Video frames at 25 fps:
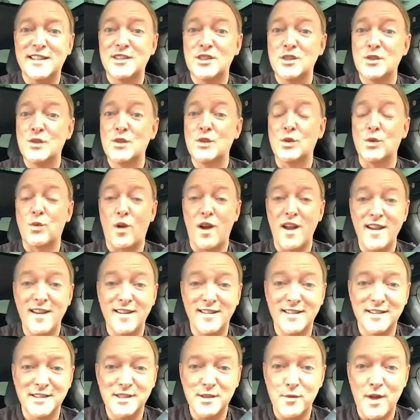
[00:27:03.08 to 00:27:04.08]
let's
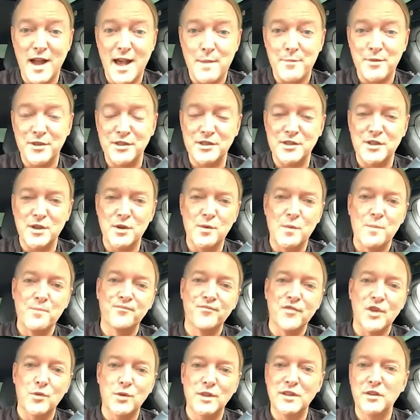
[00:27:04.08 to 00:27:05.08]
try it and see what happens. So
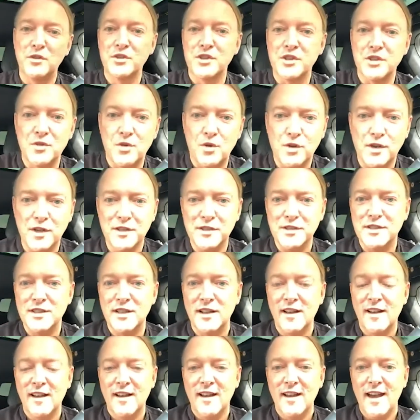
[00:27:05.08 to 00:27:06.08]
we launched in
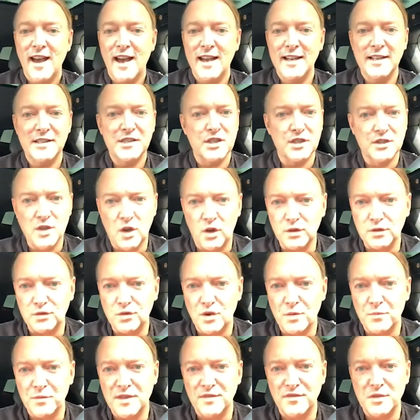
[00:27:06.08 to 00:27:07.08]
August, and it's the
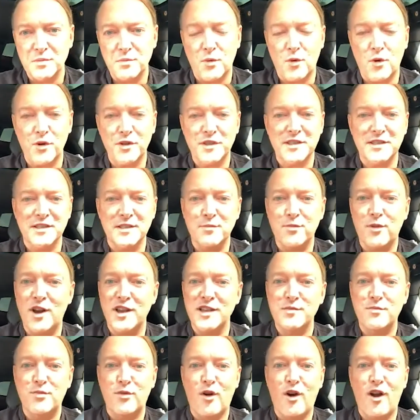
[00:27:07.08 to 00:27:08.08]
doldrums of sports, and
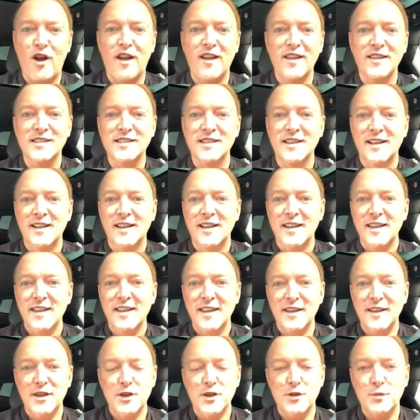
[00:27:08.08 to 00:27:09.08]
surprise,
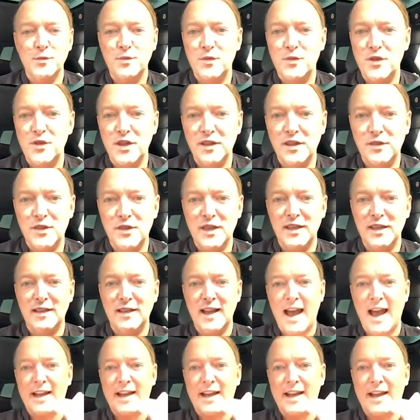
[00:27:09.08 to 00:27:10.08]

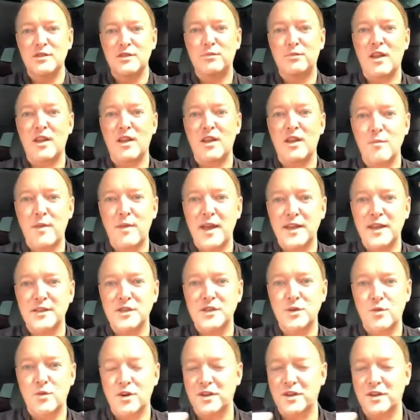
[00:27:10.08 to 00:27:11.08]
the active player
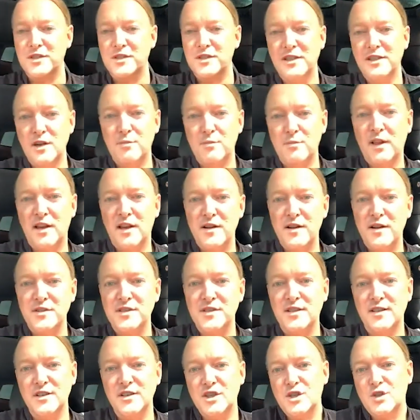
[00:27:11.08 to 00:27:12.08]
base who are casino
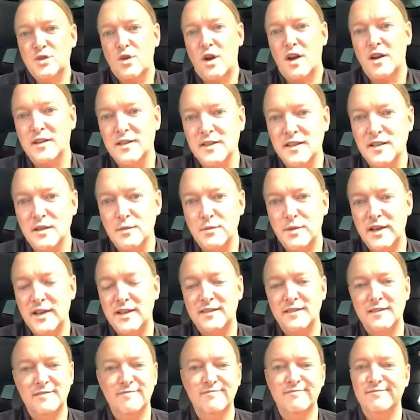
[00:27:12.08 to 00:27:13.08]
players kind of shrug a little
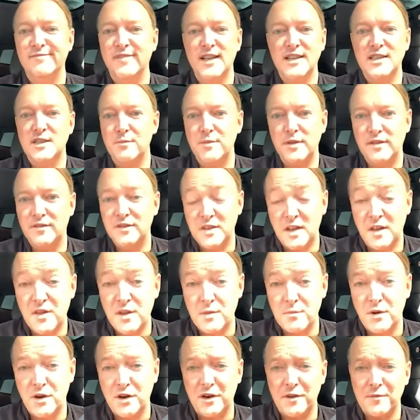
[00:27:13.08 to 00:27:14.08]
bit, and it's a bit of a
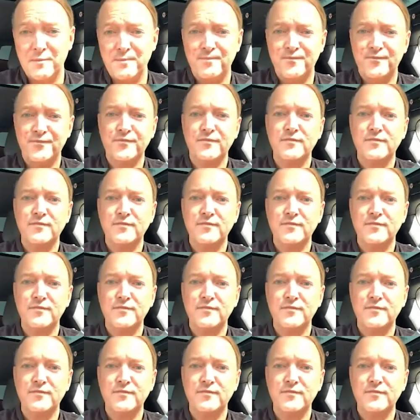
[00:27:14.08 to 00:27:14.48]
nothing burger.